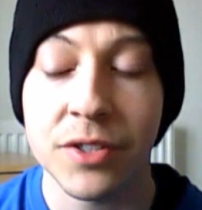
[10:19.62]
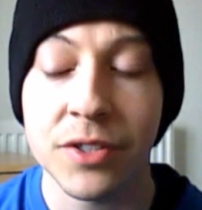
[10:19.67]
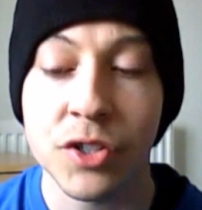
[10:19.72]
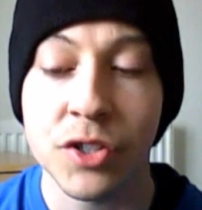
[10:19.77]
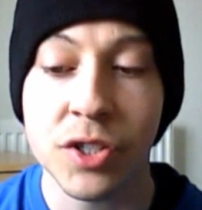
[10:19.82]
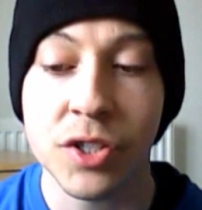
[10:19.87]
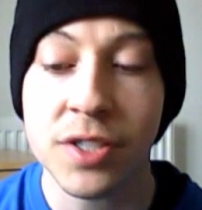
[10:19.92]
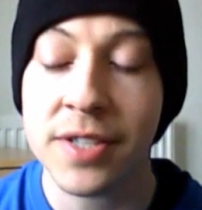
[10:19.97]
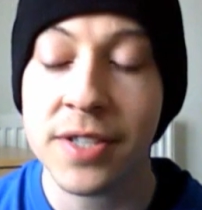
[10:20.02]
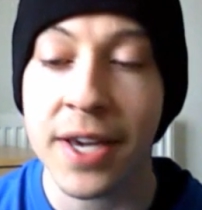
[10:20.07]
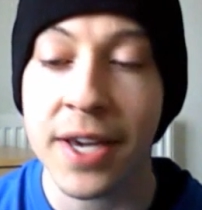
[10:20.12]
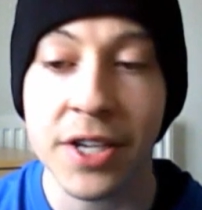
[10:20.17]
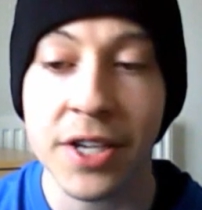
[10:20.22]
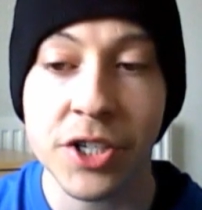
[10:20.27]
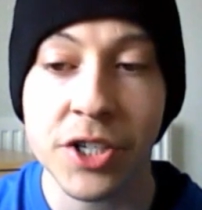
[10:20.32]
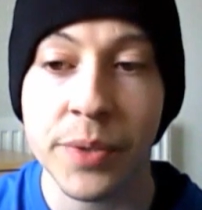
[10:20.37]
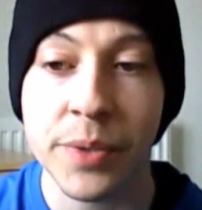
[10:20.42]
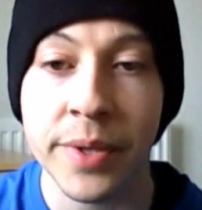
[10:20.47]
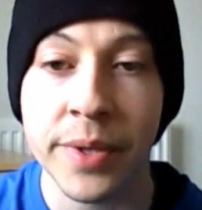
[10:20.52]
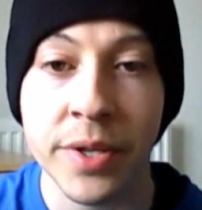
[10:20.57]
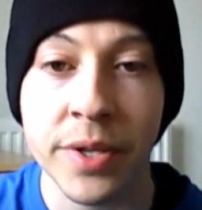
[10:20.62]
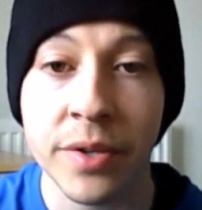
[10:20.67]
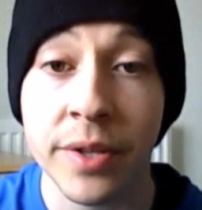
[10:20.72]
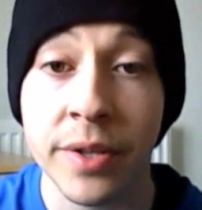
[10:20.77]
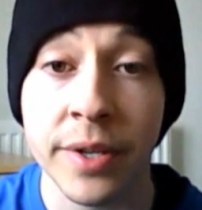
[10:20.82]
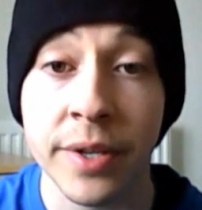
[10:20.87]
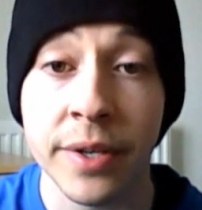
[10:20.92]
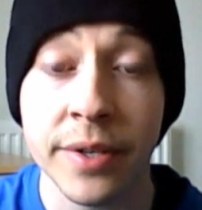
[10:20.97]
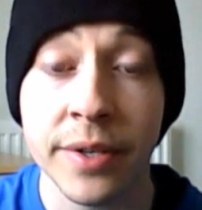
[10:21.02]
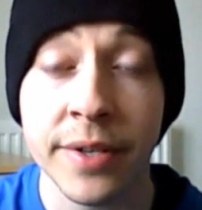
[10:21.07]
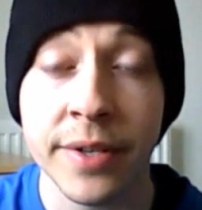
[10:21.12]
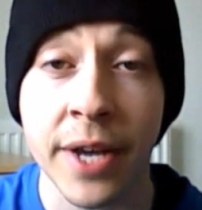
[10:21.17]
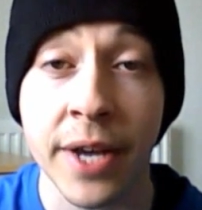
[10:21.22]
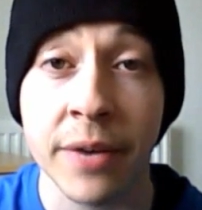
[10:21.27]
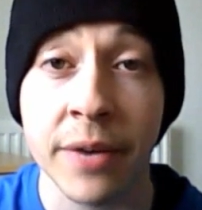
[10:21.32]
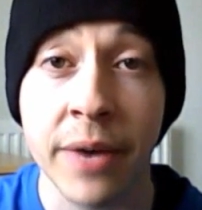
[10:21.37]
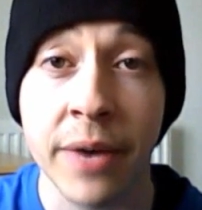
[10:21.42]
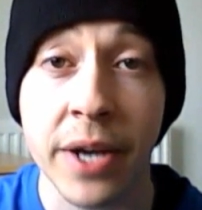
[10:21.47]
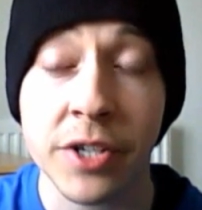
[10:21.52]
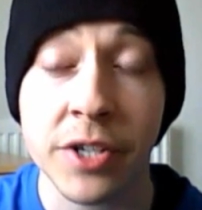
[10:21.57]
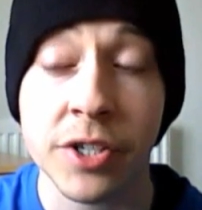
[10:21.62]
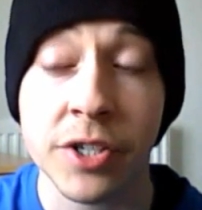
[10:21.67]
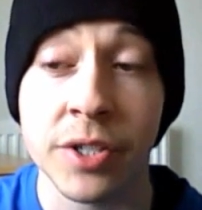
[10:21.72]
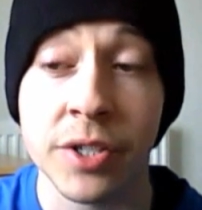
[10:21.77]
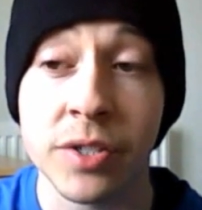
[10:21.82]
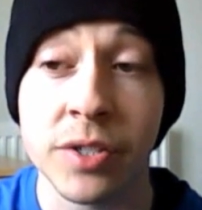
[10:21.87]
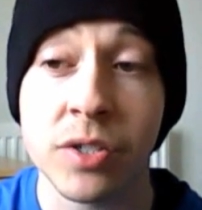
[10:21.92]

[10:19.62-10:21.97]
just takes you in the other direction.